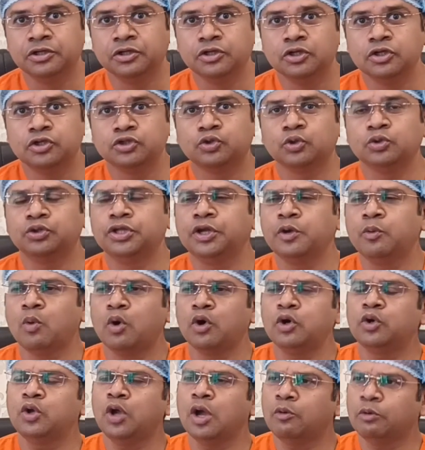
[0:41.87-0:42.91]
So they want
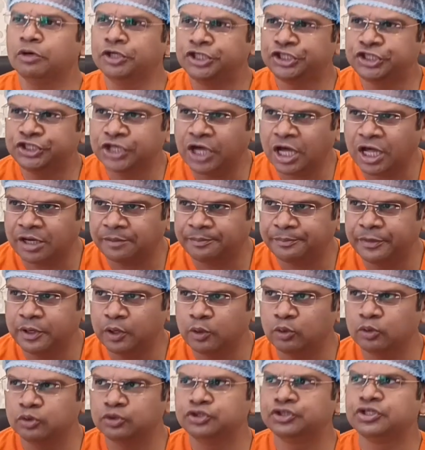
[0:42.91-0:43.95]
to have a sharp
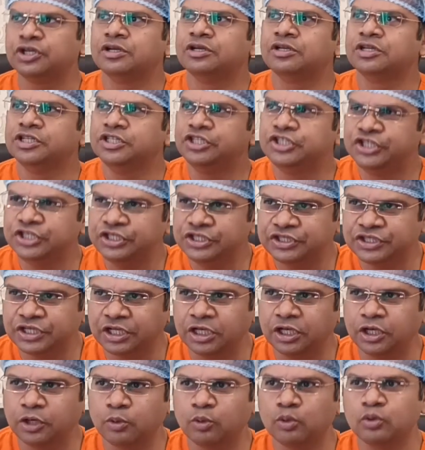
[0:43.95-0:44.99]
nose,
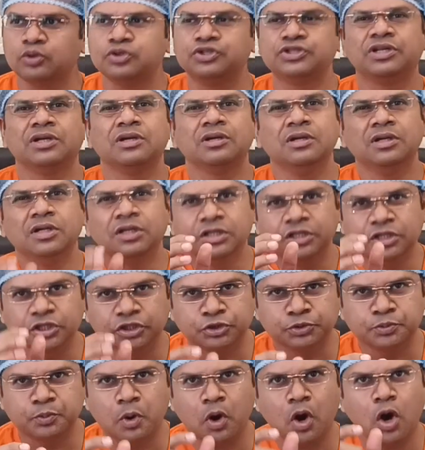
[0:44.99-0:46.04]
chisel nose, the
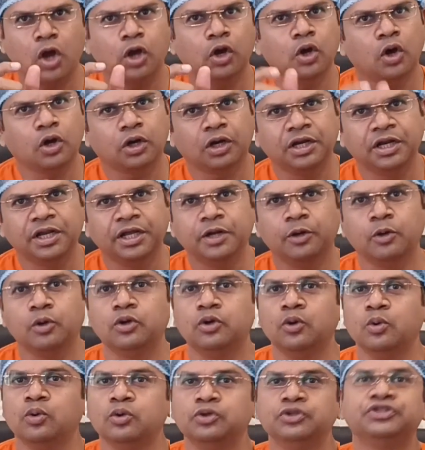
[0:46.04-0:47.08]
small or a narrow
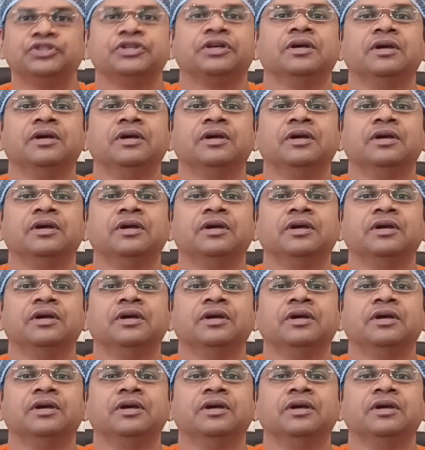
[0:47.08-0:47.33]
nose.